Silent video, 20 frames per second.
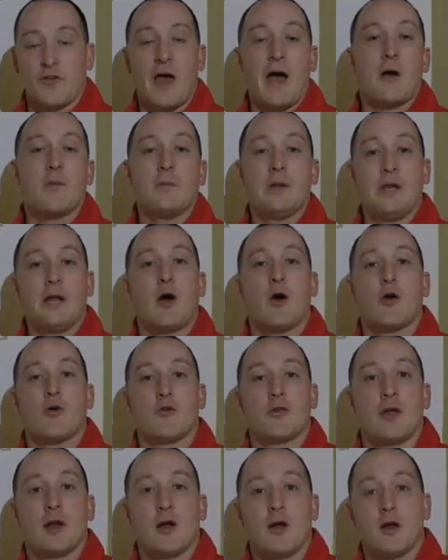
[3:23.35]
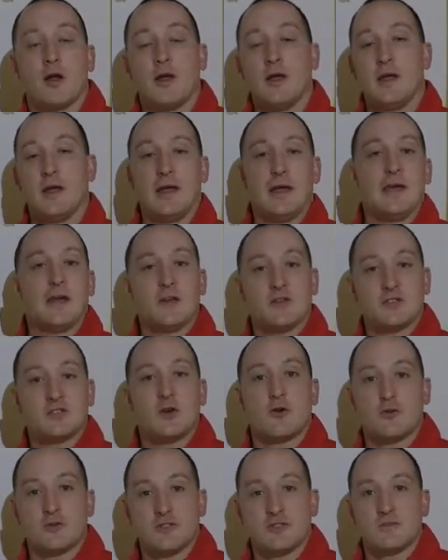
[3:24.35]
How many are there in a
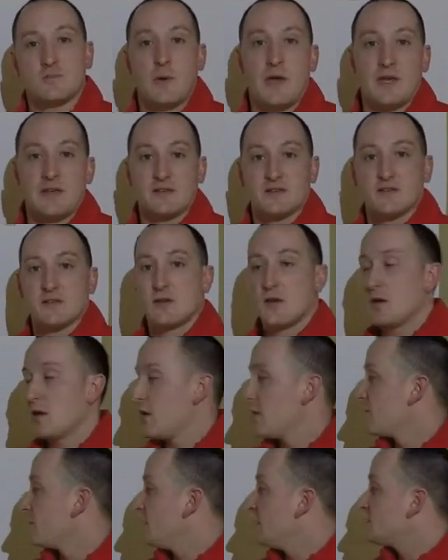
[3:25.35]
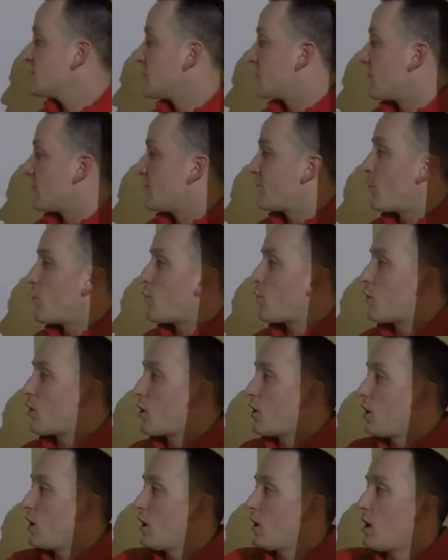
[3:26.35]
certain space? These are the 4